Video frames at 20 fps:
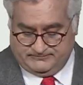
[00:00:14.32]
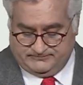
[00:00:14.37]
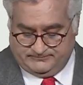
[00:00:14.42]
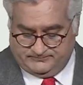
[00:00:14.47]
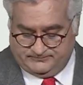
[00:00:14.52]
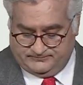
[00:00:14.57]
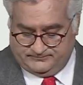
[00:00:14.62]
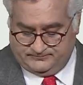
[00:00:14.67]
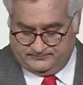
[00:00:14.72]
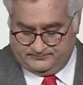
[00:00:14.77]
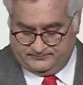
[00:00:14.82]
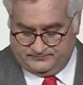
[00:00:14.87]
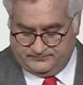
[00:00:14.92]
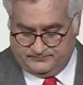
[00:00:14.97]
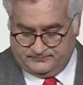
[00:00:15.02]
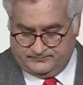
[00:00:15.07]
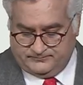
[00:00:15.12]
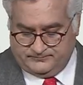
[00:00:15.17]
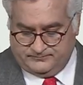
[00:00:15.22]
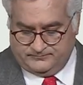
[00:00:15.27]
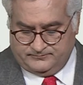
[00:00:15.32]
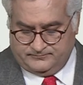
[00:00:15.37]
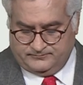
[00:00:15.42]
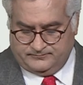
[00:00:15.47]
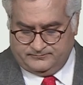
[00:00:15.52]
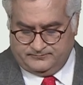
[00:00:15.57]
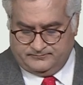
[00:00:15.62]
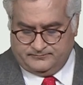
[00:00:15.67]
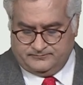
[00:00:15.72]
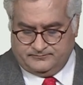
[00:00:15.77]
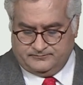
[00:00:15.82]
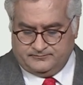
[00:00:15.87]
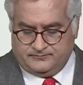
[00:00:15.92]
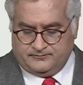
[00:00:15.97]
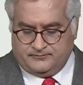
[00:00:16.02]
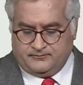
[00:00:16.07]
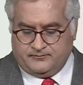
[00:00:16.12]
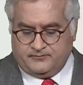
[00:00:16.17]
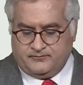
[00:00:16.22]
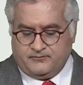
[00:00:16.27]

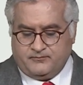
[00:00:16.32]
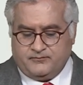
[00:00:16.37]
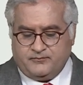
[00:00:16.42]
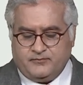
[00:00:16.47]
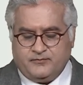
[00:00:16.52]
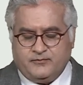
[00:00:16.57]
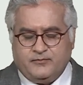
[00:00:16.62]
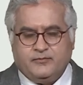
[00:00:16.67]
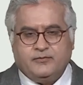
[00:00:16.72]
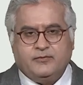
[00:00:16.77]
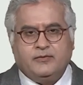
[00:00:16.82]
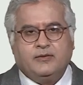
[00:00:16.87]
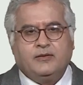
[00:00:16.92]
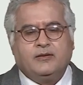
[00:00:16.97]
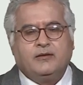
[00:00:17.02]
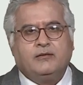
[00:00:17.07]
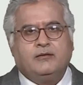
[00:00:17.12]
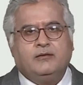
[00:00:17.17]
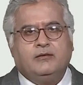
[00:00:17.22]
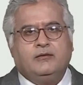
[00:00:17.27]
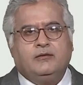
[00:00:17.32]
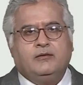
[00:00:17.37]
Nothing is said.